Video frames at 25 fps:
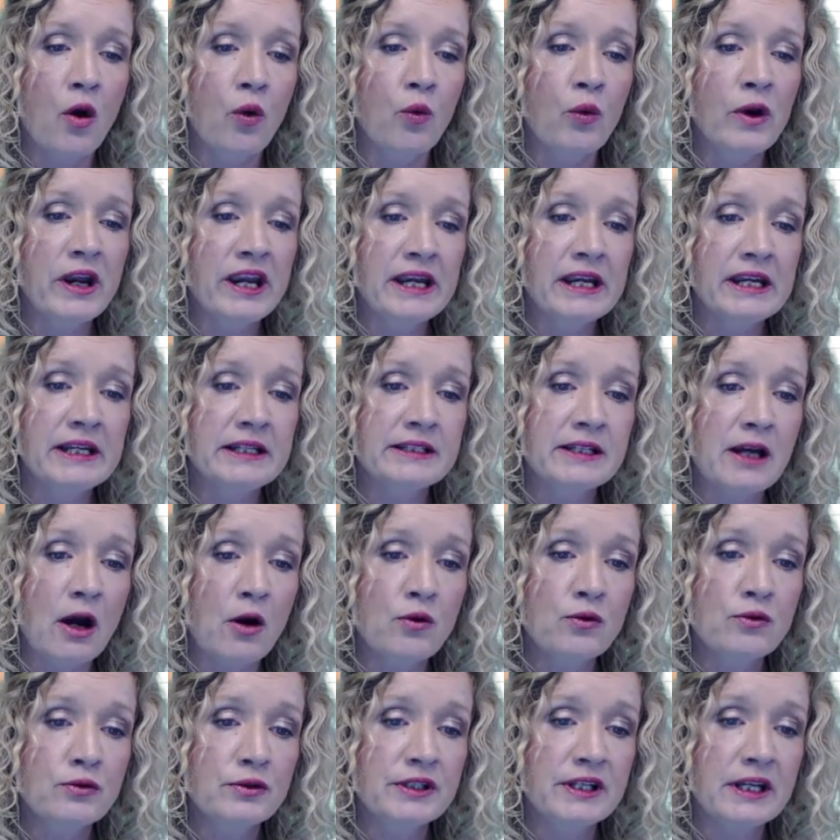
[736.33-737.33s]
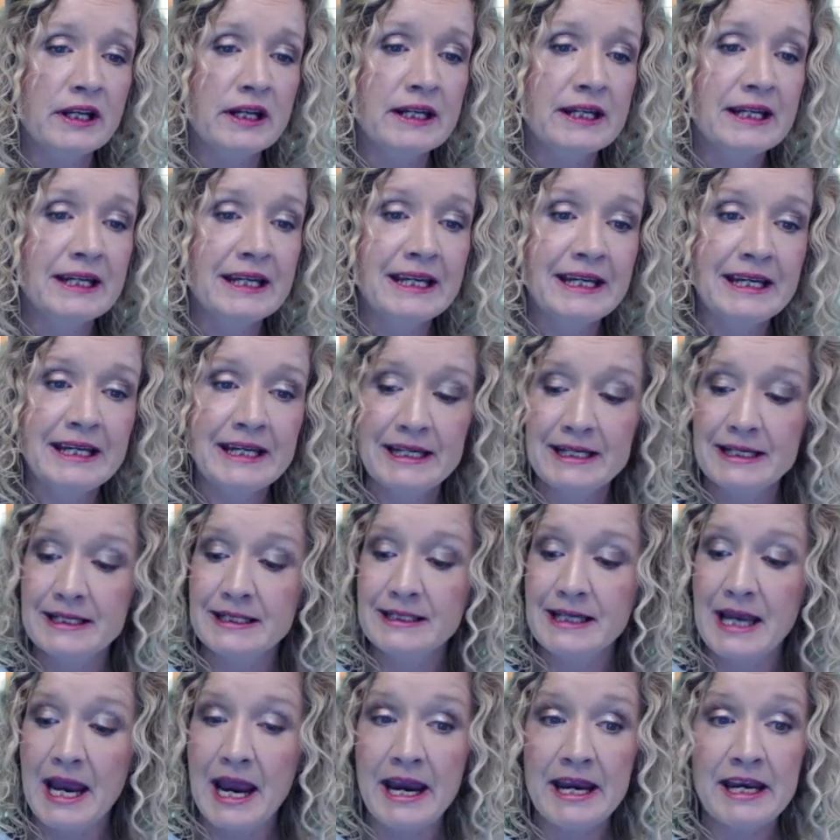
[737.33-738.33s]
We don't
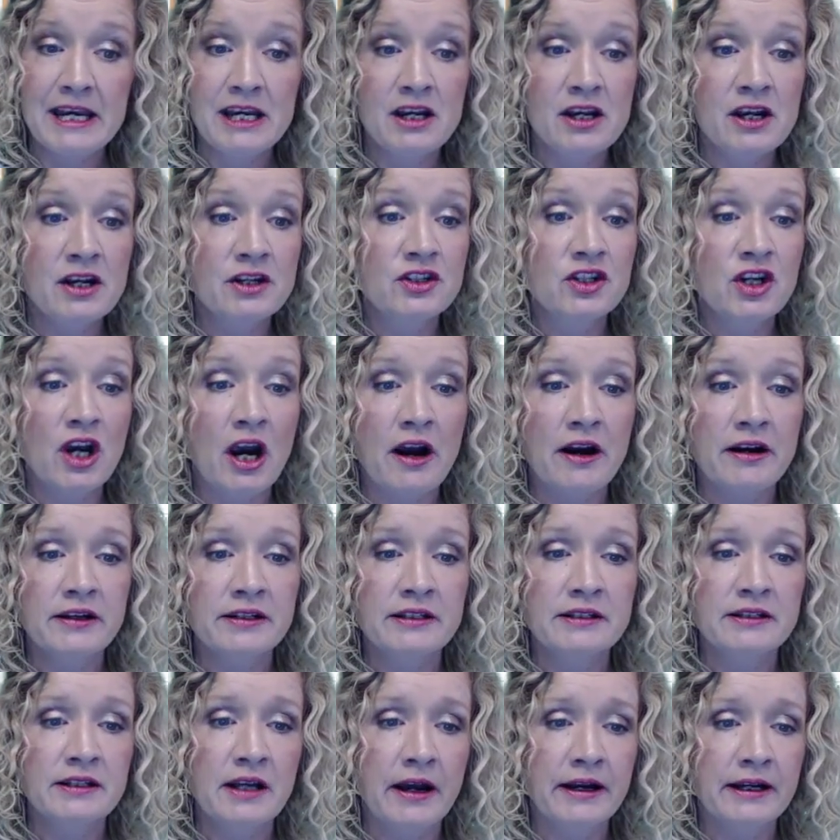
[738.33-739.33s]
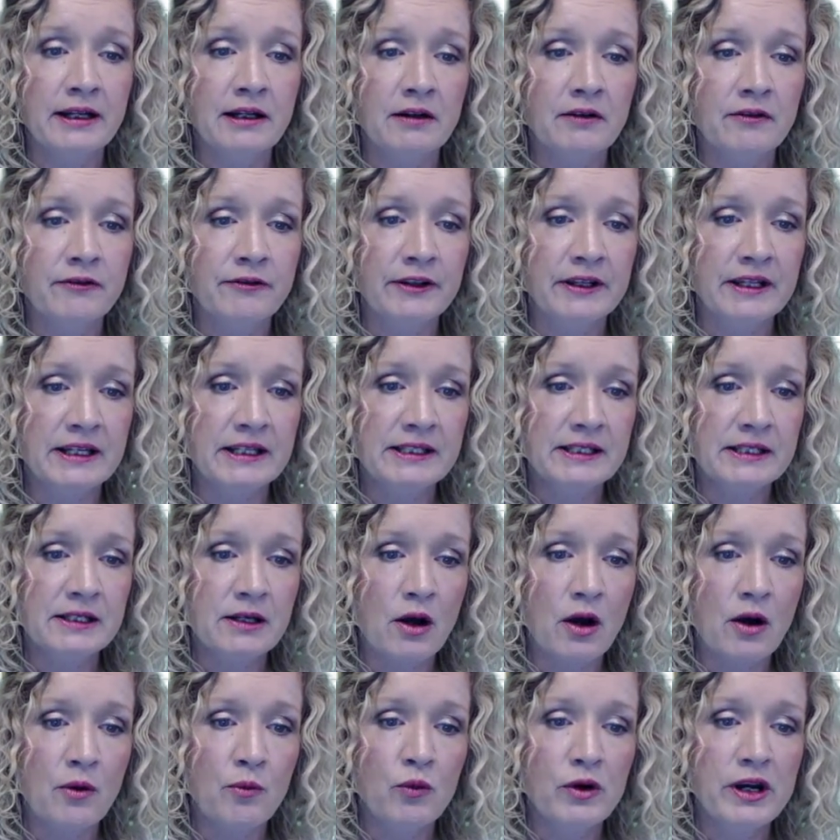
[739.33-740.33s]
need a chart title for this,
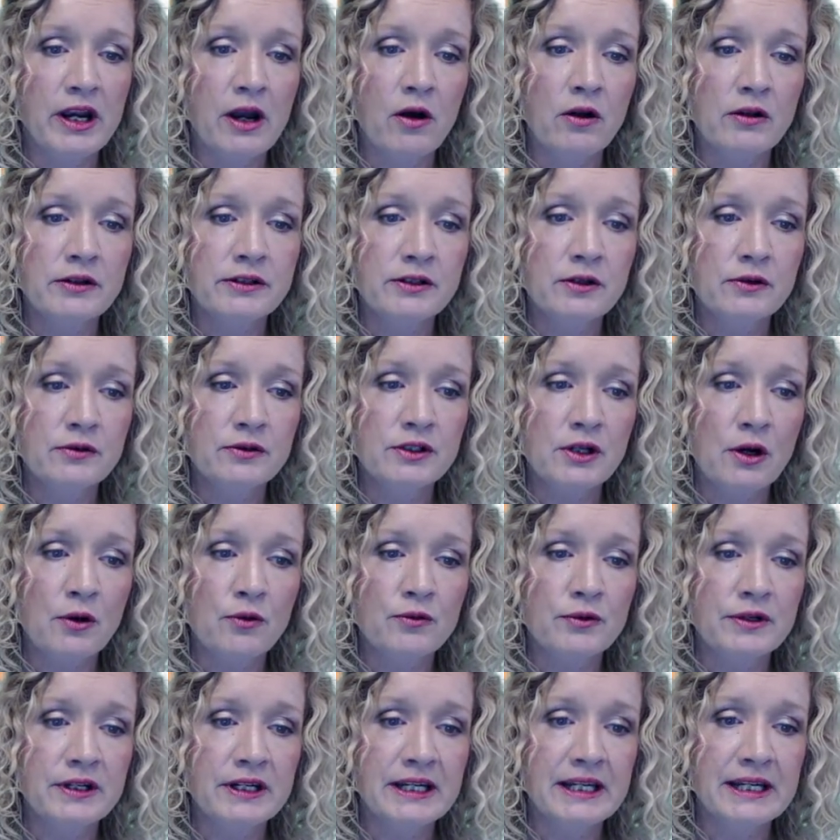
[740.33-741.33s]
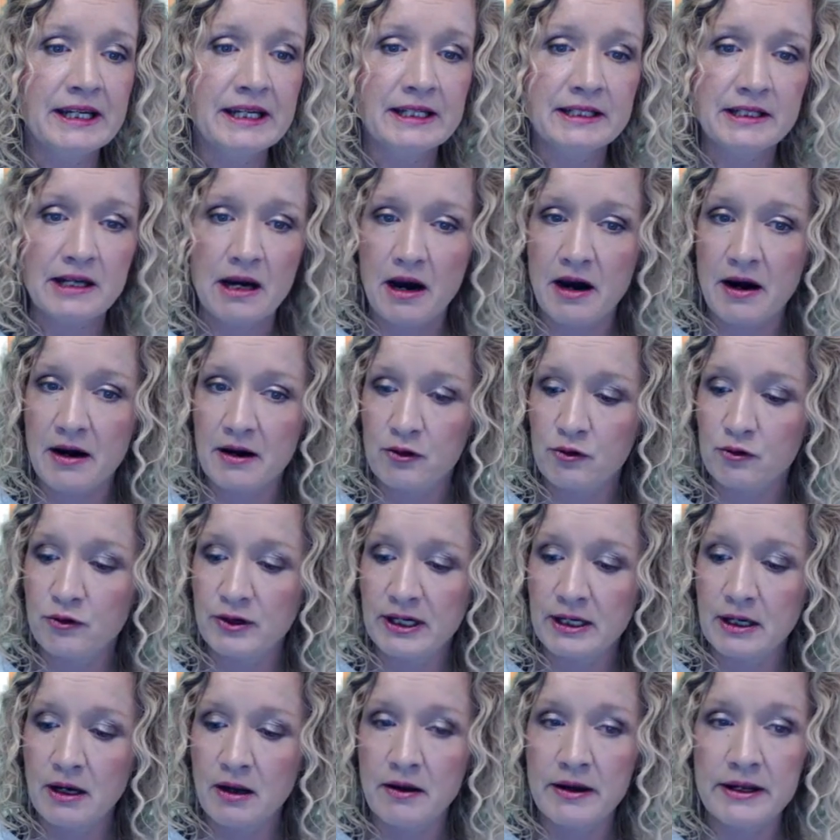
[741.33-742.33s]
and we also don't need our
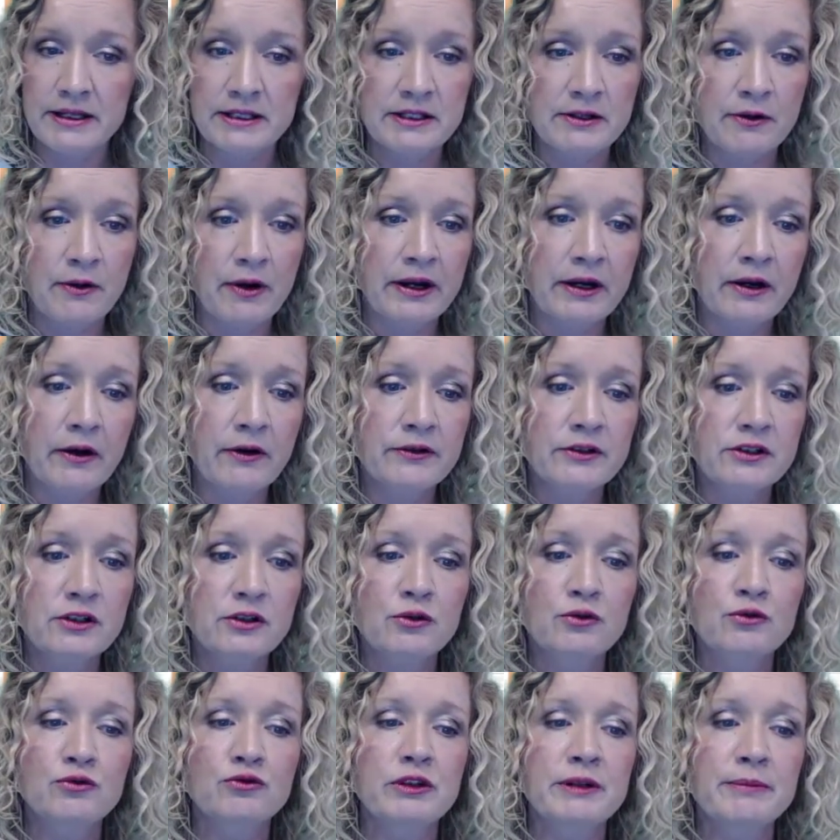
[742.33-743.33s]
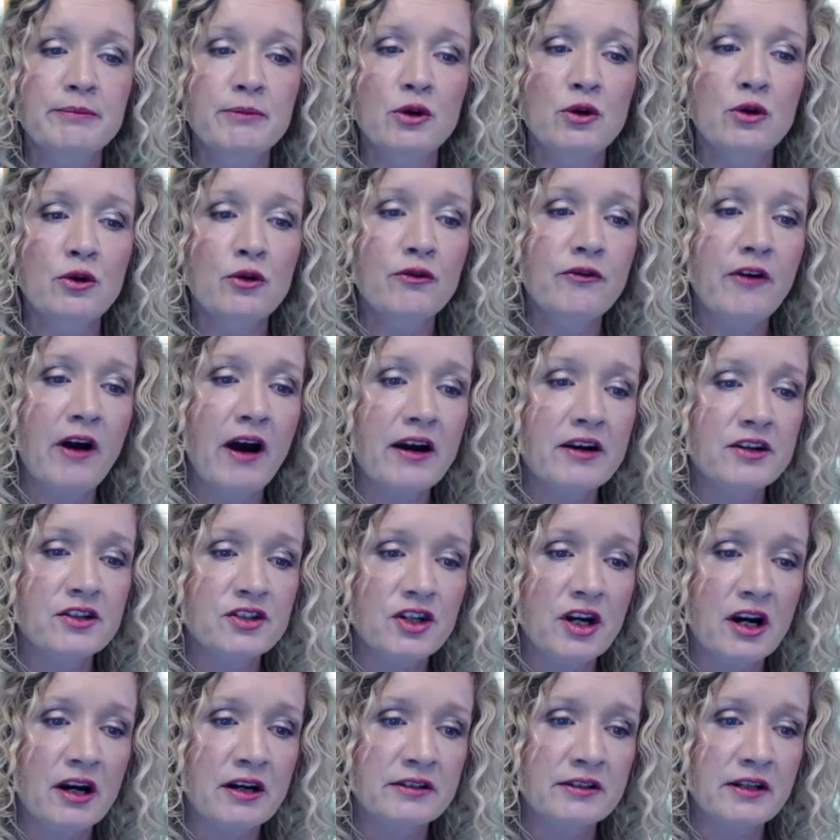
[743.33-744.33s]
grid line. So I'm going to remove our
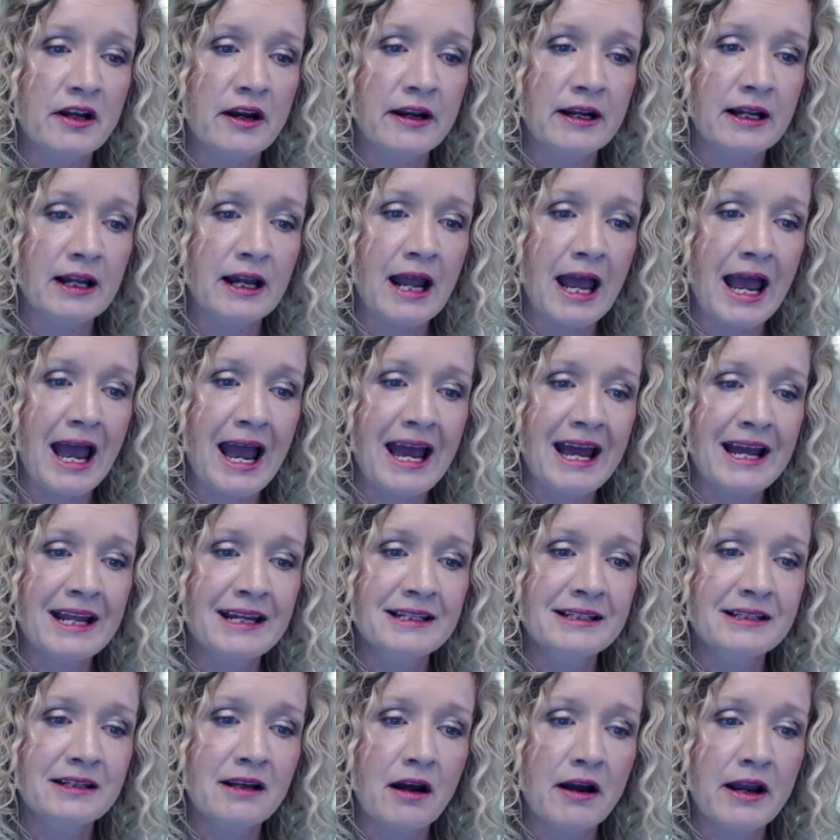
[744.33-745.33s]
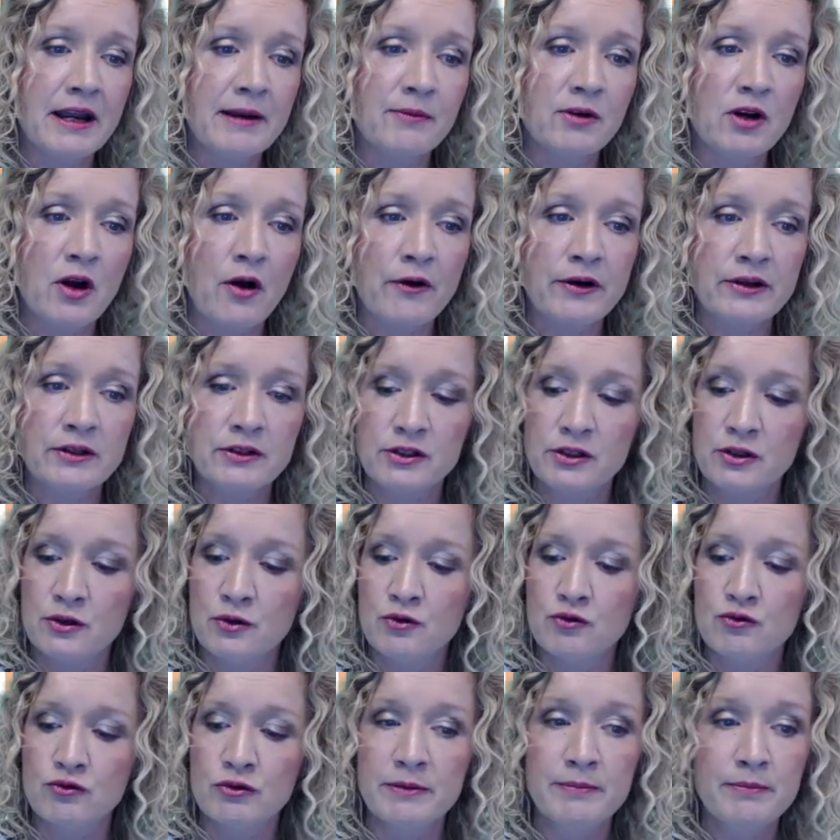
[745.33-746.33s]
chart title and I'm going
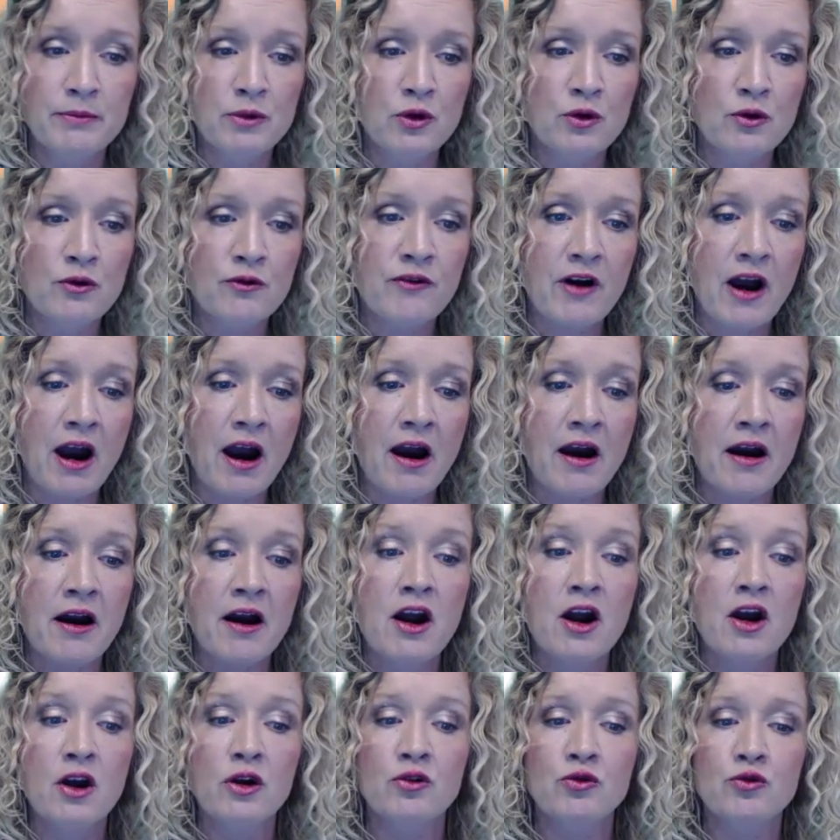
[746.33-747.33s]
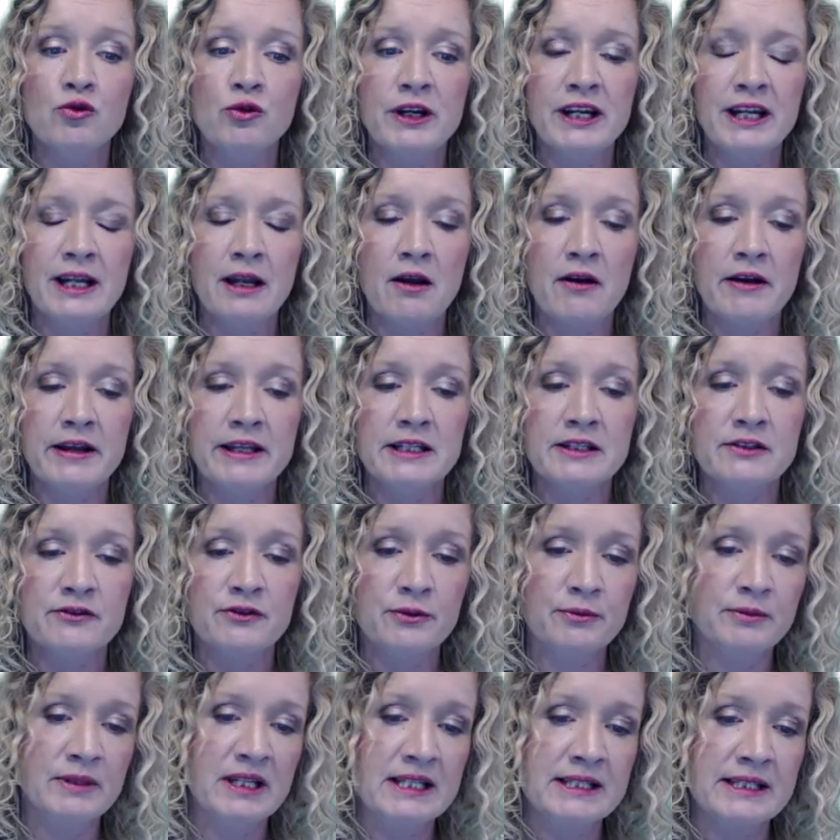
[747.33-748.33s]
to remove our grid lines
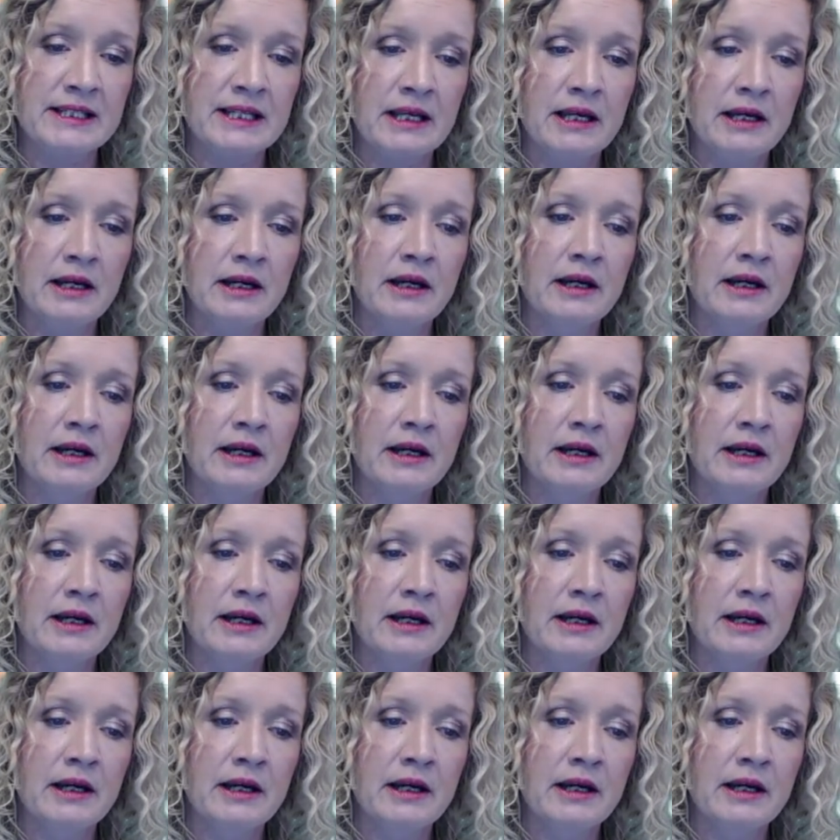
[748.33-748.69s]
from this.